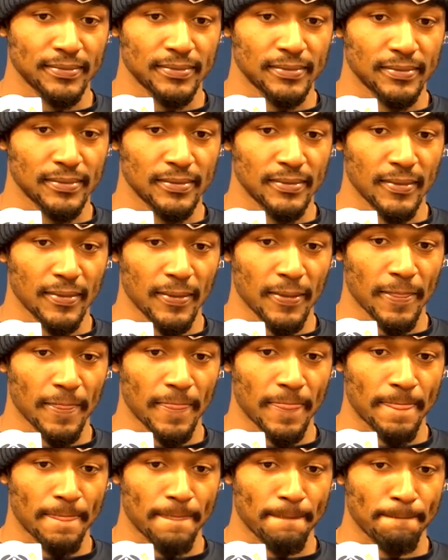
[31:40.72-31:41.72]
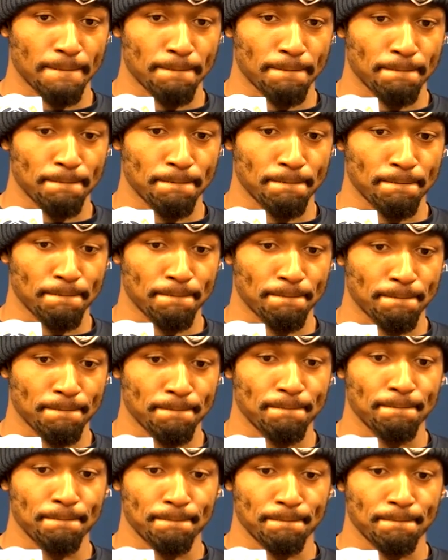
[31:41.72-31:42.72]
Thank you very much. Get back
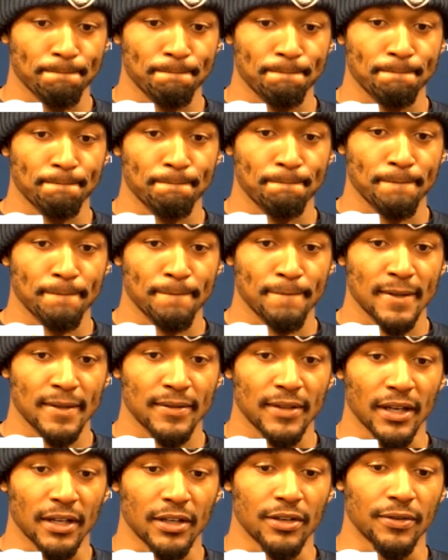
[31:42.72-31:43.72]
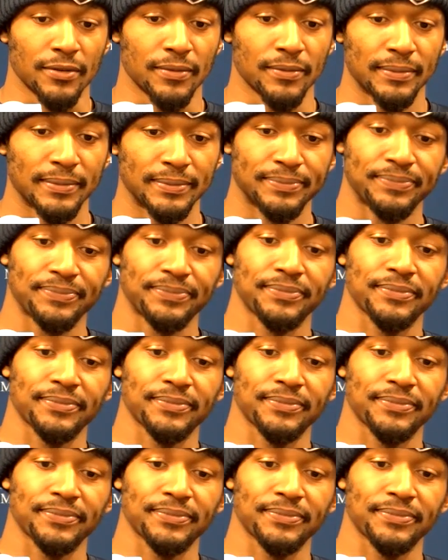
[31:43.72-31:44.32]
stronger and hungrier than ever.